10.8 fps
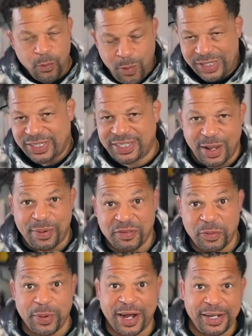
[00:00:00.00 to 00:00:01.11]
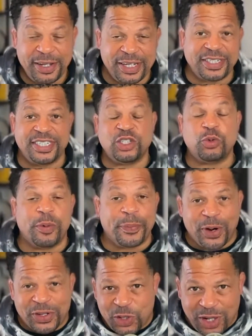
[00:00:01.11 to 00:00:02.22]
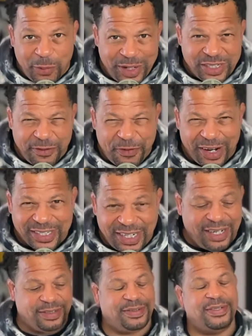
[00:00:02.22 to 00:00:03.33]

What's up, everybody? This is Roberto Lorenzo Ferguson.